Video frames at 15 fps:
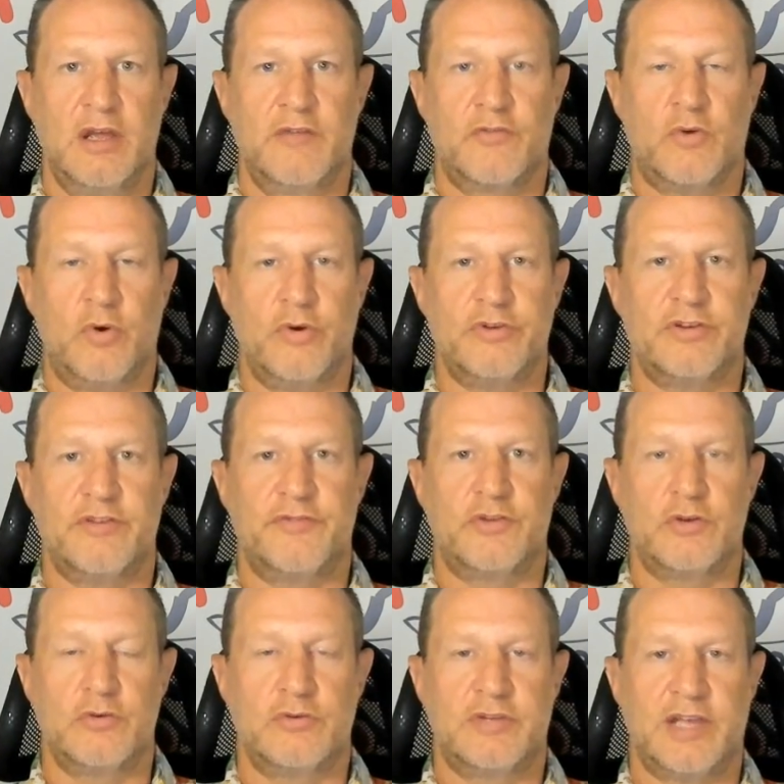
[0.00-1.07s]
Of course, if
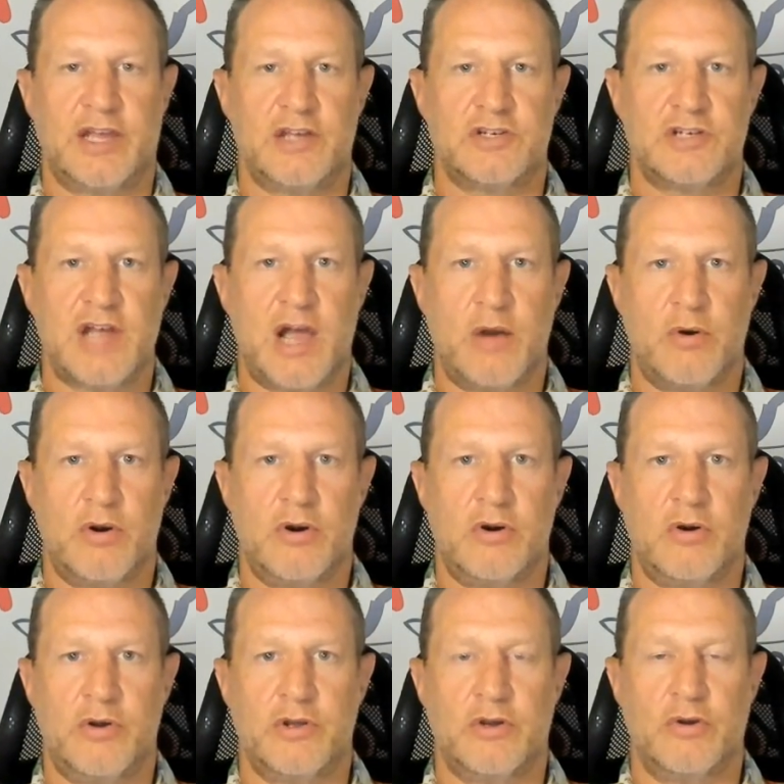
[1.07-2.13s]
you take a shower
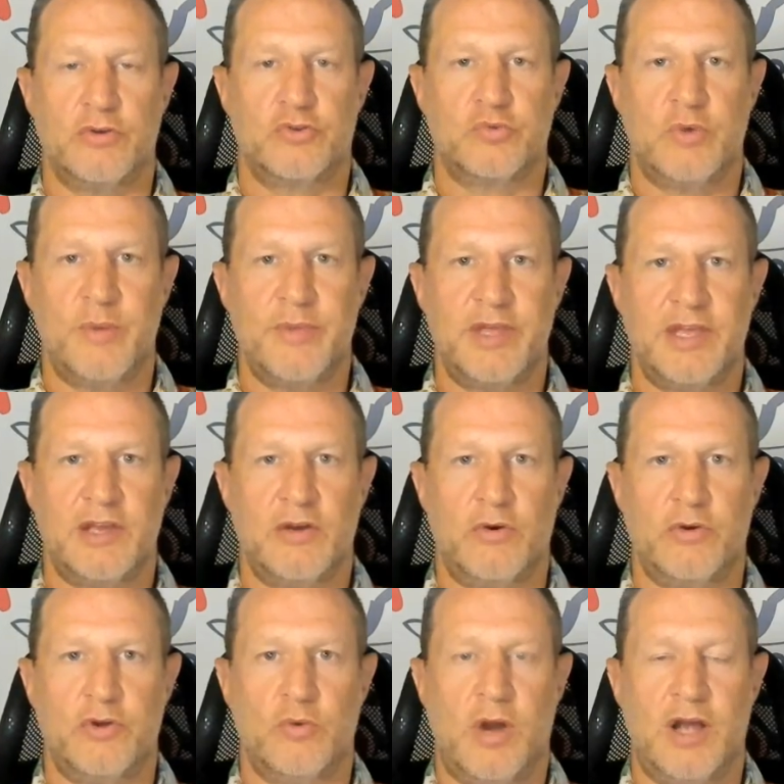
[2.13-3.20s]
or you go swimming or
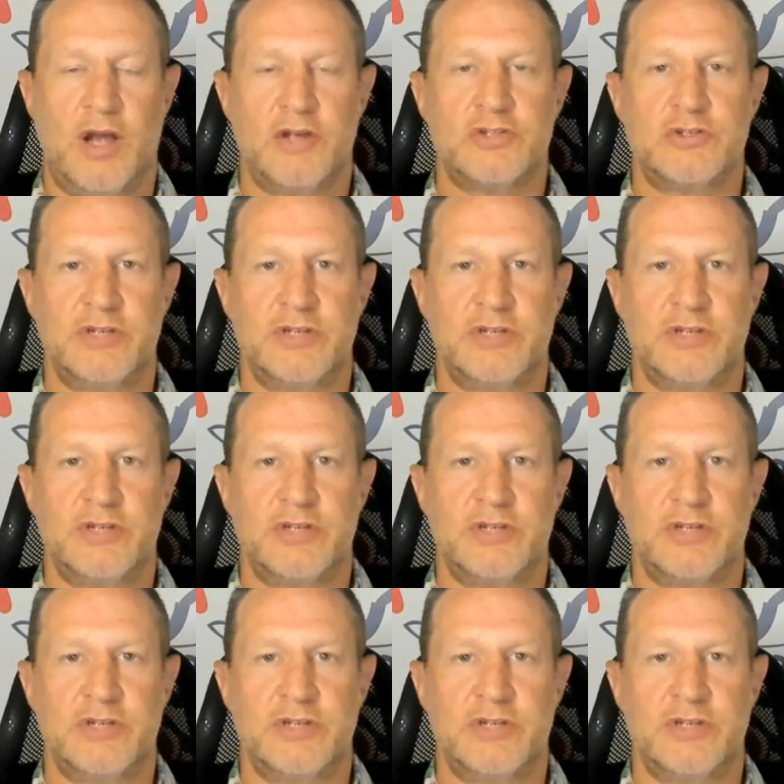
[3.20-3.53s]
you wash,